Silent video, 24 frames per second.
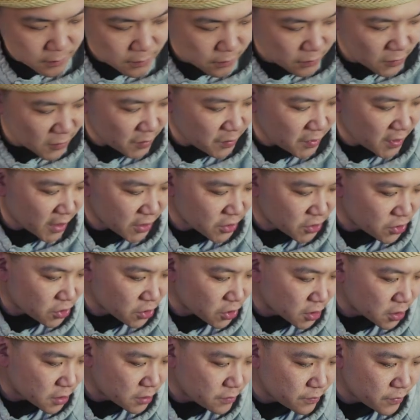Maybe I
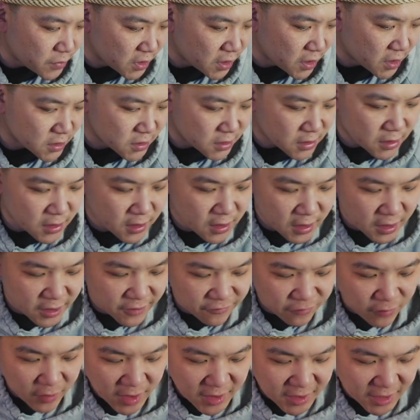should, because if
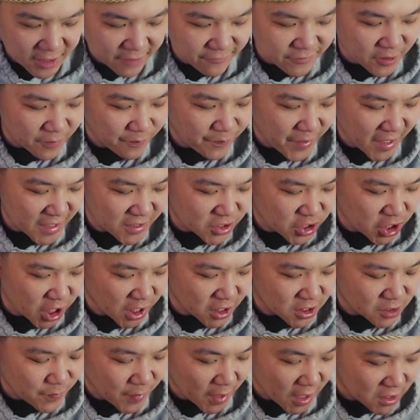you want to give the best
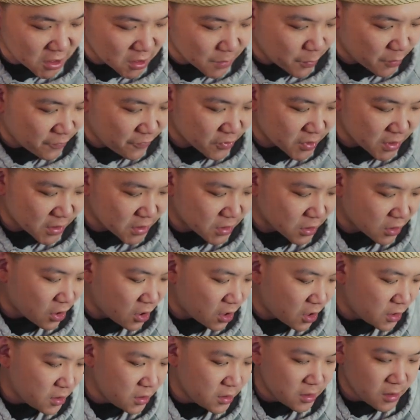chance possible for this
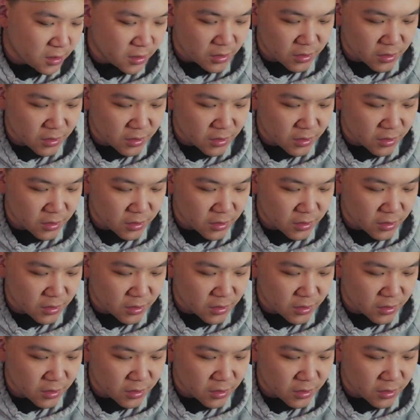cigar,